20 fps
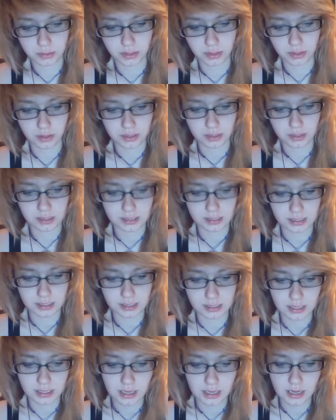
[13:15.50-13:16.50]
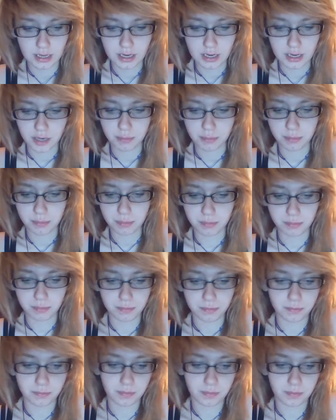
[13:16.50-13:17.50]
other things is,
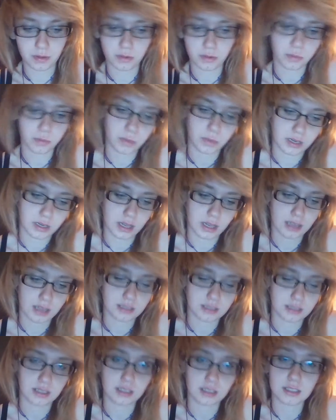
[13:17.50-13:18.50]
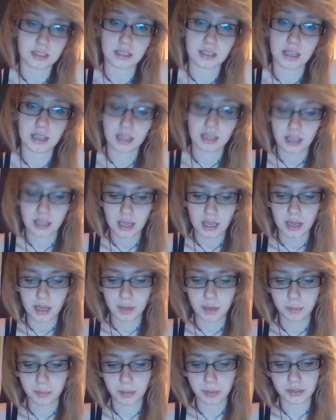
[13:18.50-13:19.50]
or one last thing is like
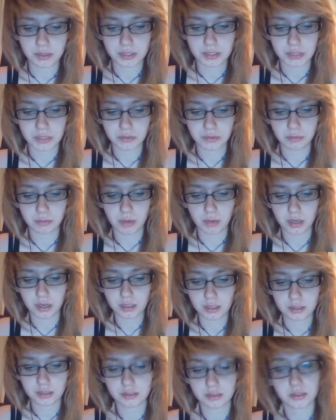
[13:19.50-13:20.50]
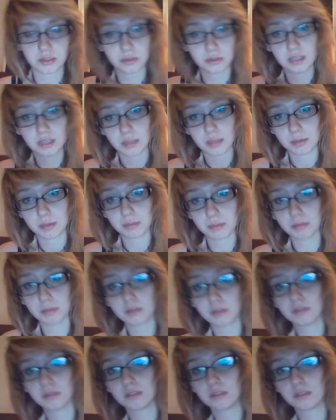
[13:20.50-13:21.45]
personal remark to deaf people.